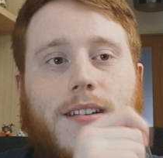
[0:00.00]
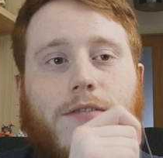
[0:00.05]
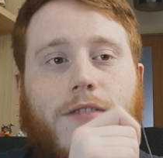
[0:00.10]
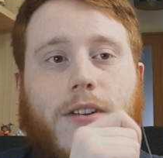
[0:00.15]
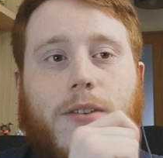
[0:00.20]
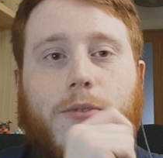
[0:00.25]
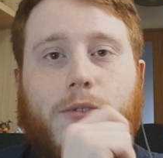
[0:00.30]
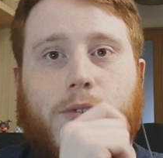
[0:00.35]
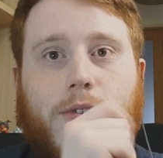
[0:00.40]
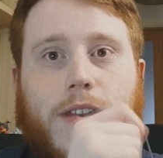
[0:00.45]
I think
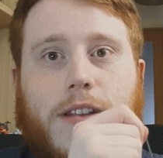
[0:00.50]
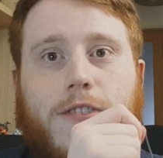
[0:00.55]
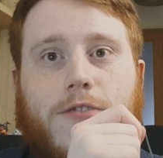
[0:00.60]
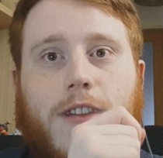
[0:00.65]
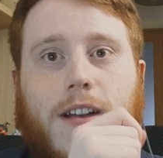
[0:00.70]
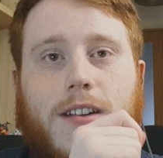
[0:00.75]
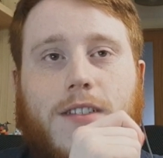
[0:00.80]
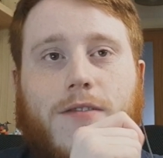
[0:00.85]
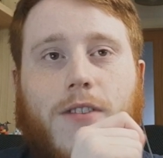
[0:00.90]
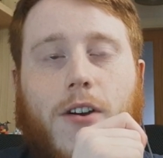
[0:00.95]
it was a good
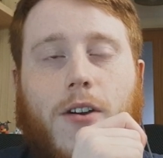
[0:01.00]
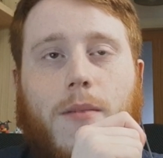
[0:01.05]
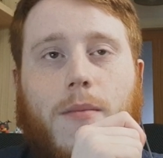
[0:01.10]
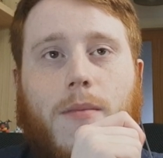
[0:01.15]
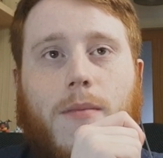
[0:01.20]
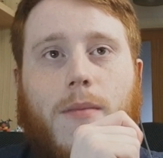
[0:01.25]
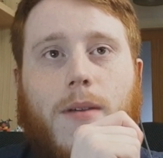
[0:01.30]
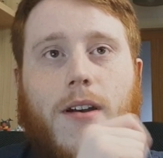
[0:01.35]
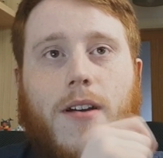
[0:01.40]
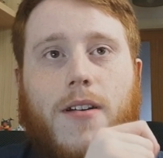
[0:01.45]
interaction for them,
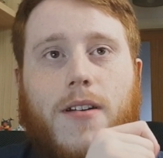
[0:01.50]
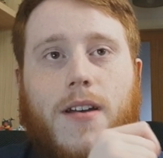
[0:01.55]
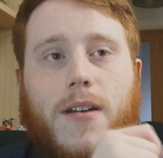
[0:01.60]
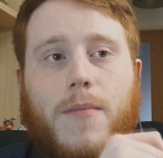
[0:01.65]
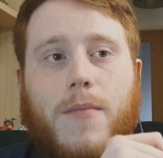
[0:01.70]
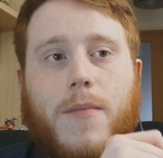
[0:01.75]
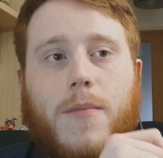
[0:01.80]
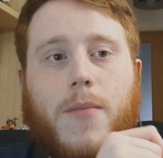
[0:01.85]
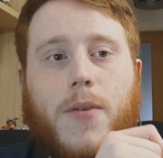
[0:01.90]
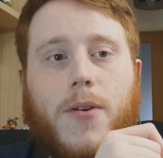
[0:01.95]

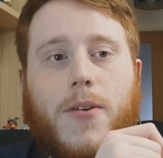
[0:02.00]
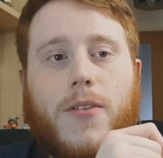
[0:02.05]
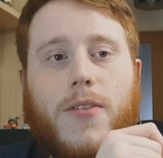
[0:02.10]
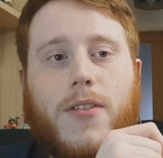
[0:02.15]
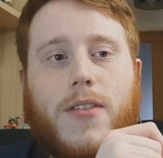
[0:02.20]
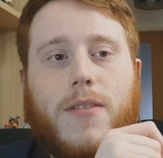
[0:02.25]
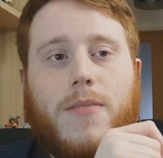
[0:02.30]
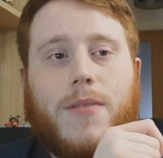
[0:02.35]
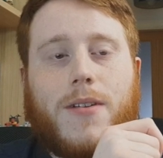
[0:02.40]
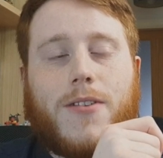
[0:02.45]
but
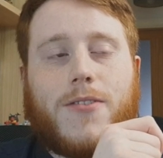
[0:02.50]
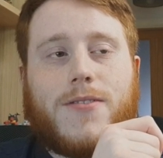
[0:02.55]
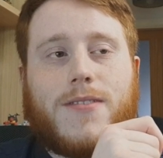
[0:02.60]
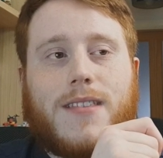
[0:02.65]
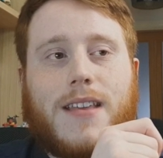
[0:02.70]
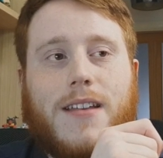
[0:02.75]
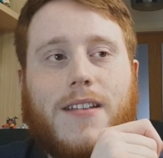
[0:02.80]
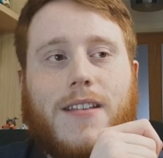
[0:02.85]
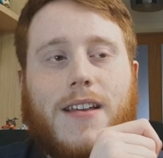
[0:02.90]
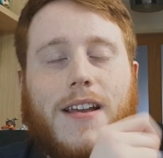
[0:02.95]
because
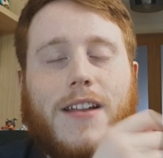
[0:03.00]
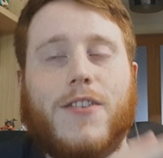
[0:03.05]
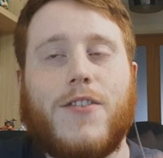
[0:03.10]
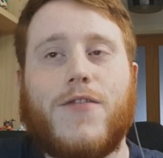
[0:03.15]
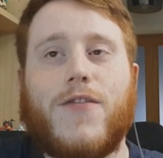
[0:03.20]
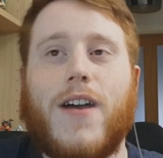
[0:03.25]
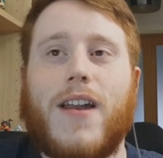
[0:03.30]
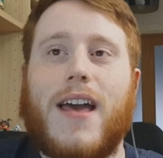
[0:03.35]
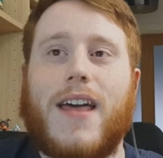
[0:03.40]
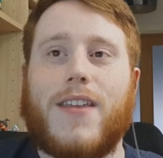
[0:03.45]
it
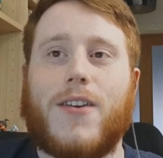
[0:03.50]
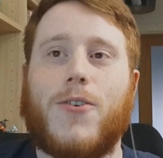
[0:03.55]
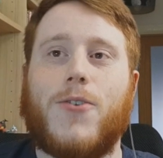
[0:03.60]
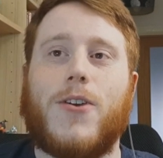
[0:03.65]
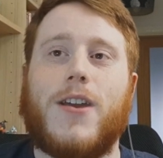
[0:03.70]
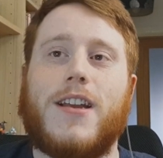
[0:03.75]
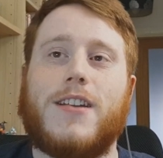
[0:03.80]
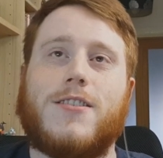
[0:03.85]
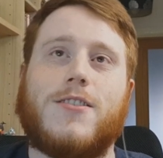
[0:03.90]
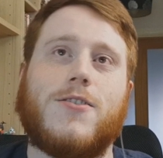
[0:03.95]
just felt like they cut
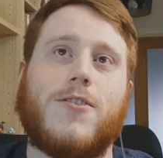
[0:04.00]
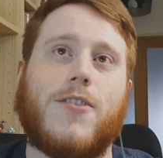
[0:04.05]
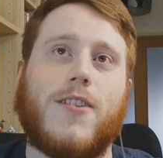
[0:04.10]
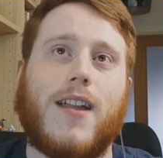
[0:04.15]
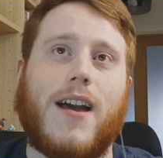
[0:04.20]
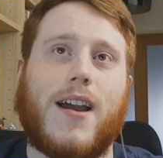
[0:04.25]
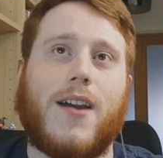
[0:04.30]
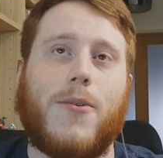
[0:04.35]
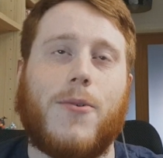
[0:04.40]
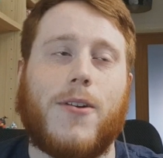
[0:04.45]
it short.
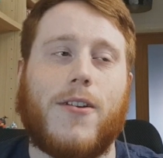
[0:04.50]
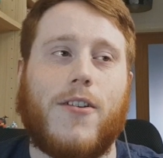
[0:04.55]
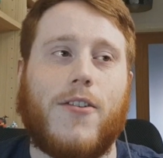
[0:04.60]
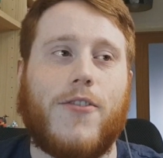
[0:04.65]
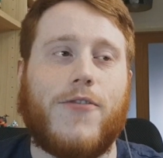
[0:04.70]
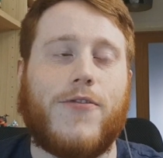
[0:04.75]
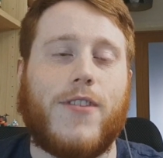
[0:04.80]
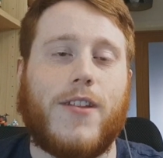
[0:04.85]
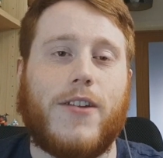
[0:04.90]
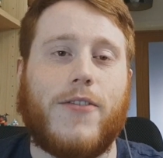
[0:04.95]
Like, I would have
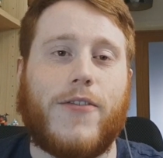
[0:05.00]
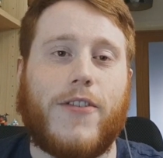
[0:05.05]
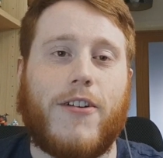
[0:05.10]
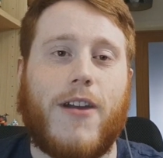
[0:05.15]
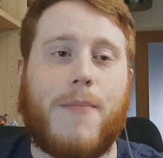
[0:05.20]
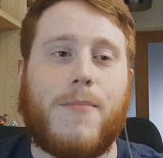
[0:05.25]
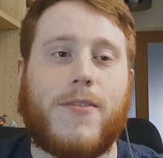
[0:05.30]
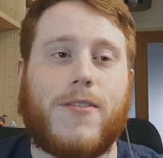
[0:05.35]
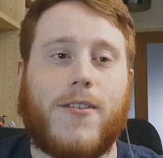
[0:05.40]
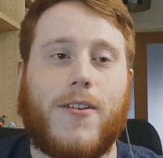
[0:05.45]
loved another
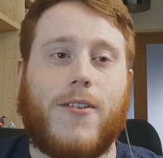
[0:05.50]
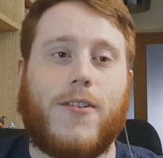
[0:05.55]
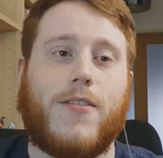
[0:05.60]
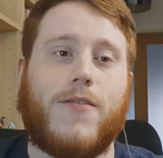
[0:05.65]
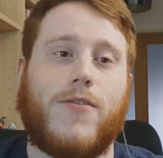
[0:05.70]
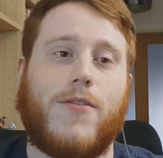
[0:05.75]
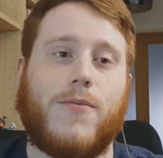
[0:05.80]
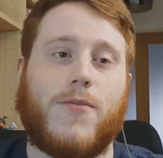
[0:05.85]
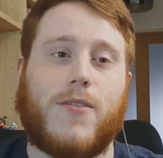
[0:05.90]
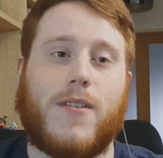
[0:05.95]
episode
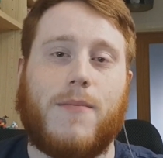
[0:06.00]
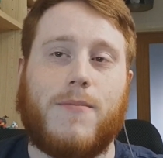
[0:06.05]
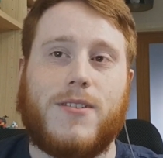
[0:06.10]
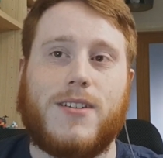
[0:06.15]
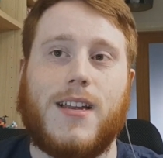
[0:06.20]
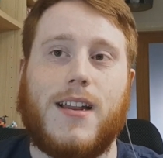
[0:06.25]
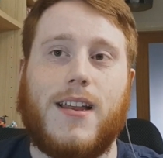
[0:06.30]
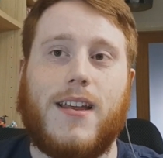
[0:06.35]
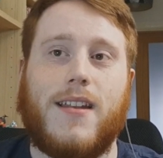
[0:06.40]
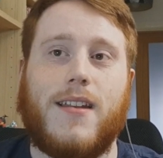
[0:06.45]
of them
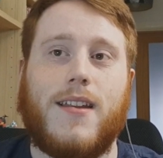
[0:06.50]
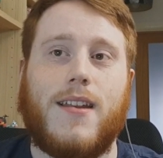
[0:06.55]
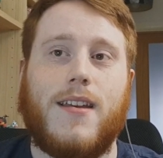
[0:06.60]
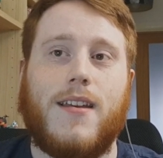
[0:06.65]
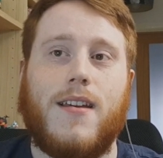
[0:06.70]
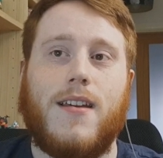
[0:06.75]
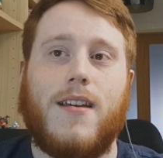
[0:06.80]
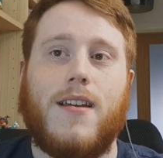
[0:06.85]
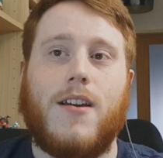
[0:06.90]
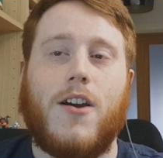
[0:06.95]
chilling.
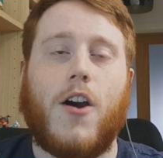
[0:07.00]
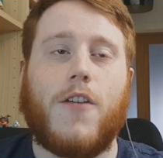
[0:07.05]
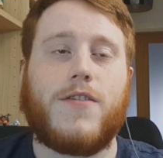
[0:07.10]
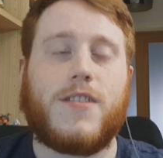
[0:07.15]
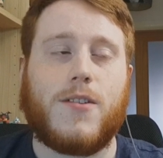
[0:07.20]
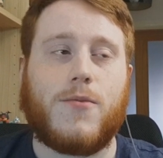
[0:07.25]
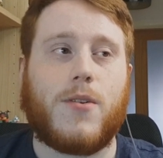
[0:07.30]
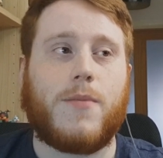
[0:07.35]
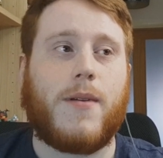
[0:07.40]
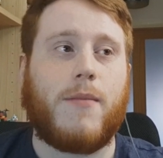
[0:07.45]

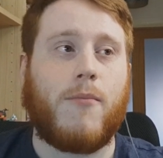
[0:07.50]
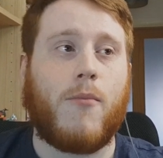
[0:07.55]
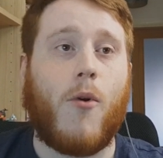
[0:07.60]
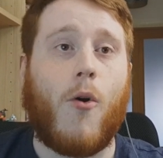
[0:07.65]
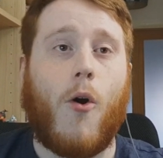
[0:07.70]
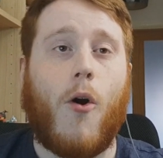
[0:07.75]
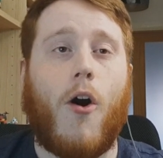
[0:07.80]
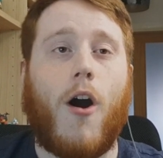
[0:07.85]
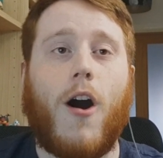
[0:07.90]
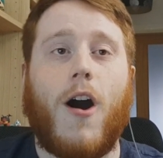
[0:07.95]
Obviously, it would have been
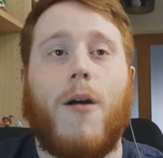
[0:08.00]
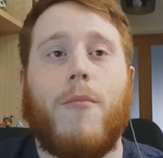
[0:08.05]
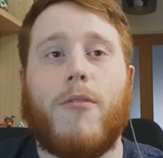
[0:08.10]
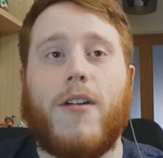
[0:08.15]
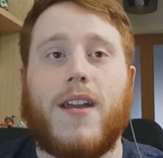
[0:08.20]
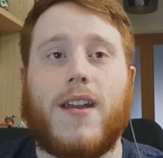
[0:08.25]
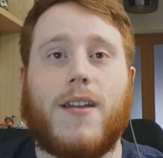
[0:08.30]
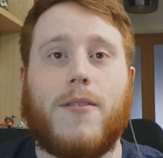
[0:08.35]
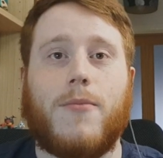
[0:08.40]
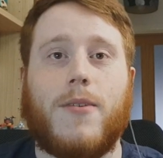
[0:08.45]
more
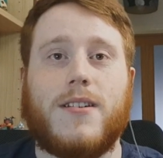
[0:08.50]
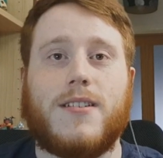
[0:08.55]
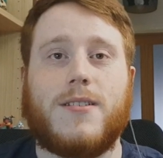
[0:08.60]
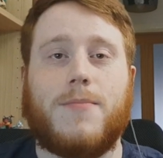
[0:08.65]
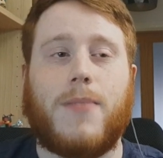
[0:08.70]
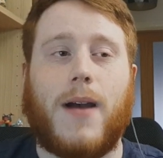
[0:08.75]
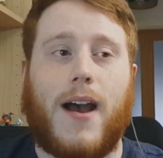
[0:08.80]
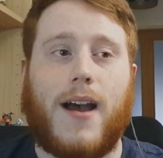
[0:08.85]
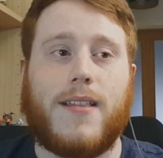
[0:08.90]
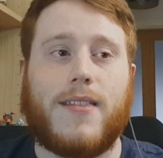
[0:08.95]
heartbreaking when
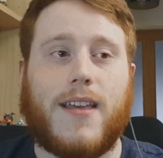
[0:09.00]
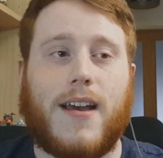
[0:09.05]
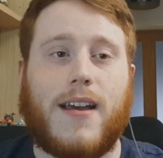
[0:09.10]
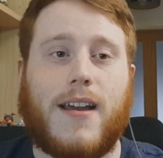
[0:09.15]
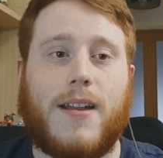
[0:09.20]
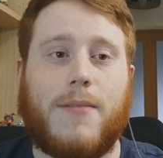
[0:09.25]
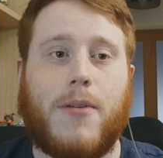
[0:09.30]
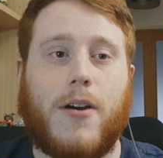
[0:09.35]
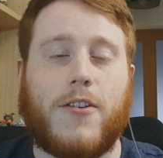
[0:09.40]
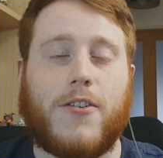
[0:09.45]
Chipat
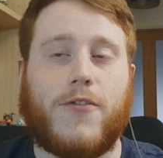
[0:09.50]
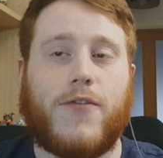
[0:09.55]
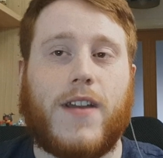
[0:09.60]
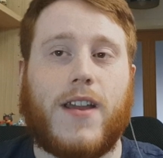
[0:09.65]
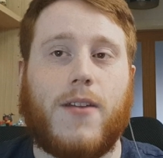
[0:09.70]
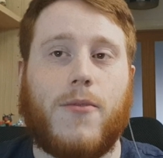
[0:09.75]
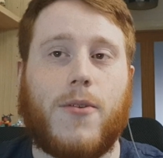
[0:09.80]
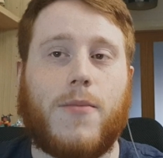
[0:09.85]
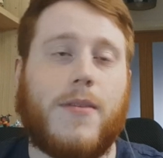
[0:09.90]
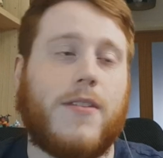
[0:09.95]
died, but I just think
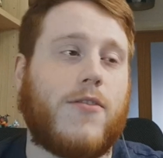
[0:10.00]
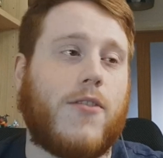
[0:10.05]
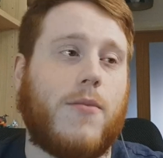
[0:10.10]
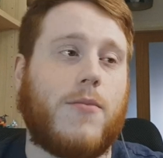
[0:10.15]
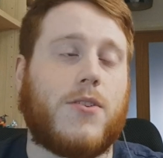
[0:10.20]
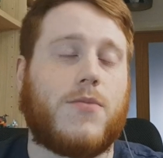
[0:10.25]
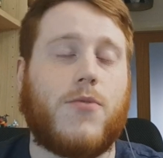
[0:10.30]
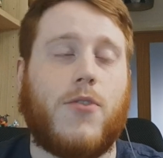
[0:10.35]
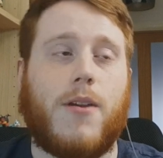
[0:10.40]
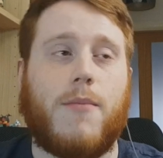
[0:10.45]
it would have been so
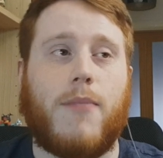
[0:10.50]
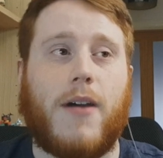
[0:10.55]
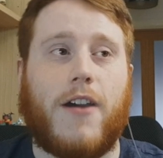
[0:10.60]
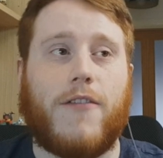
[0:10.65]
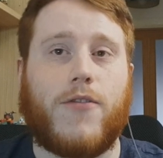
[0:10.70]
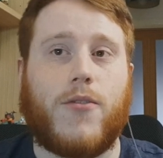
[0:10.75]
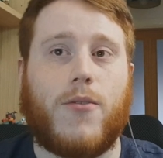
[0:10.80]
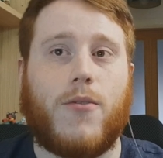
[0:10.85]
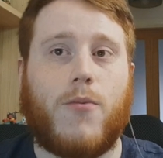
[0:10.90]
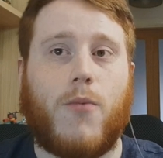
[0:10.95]
much more
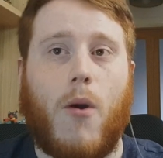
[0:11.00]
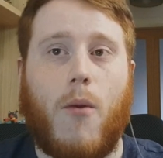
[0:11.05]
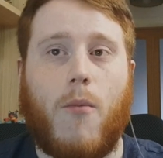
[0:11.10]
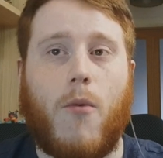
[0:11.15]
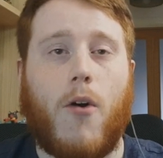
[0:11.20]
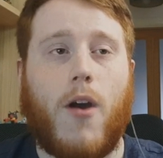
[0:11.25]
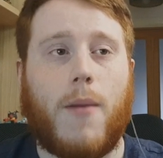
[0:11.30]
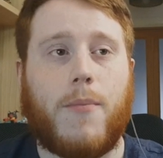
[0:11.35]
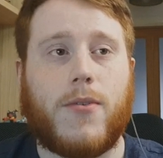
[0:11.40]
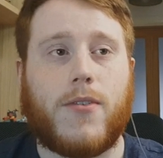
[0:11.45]
impactful with one
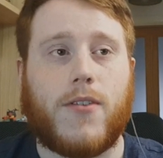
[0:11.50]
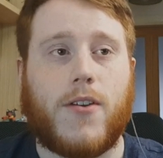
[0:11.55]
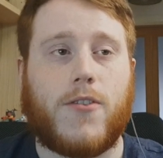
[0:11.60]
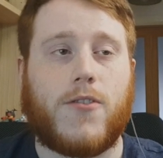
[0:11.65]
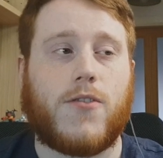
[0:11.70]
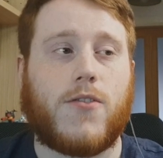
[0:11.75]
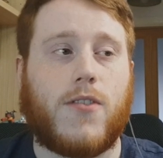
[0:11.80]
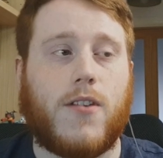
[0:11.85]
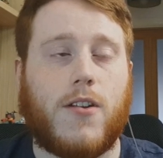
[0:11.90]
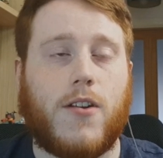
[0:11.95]
more episode
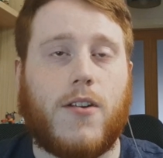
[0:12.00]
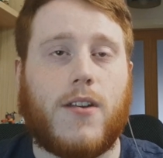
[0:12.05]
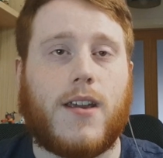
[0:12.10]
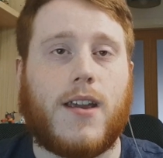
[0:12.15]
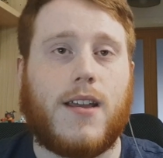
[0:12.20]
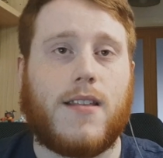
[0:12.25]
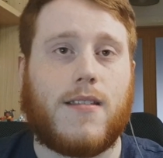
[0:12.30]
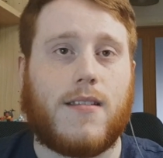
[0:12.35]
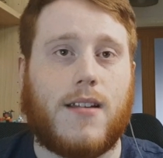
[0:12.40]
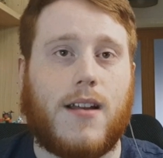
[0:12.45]
just to know the
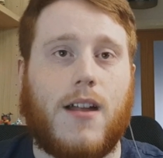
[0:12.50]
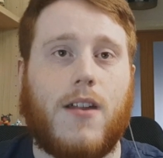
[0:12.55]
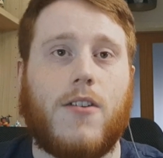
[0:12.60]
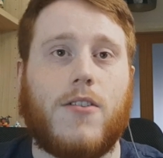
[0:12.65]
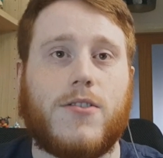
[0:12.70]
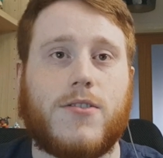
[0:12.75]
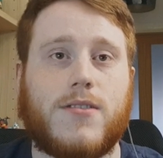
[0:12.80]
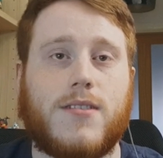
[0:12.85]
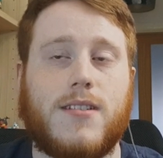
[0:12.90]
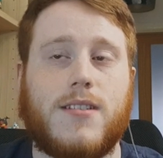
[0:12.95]
kids and that, and
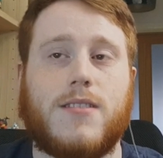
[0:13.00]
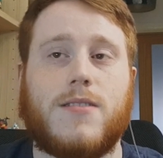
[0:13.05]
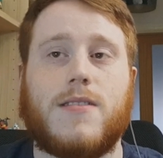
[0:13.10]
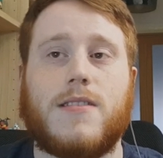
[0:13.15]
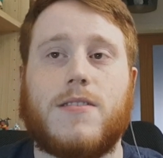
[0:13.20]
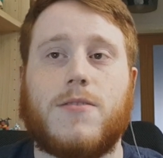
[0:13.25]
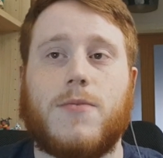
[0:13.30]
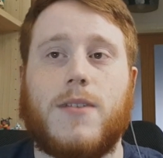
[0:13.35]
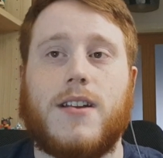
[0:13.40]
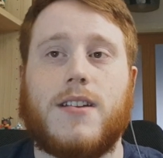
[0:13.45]
just see the
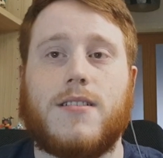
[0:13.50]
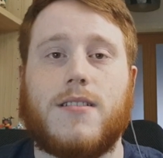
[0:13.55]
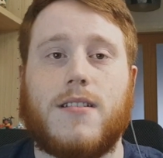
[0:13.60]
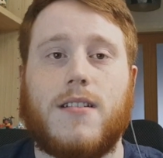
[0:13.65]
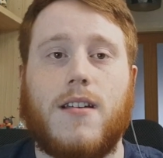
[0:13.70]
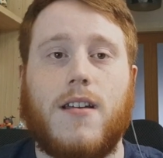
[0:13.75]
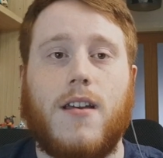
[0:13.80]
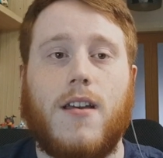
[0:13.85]
situation.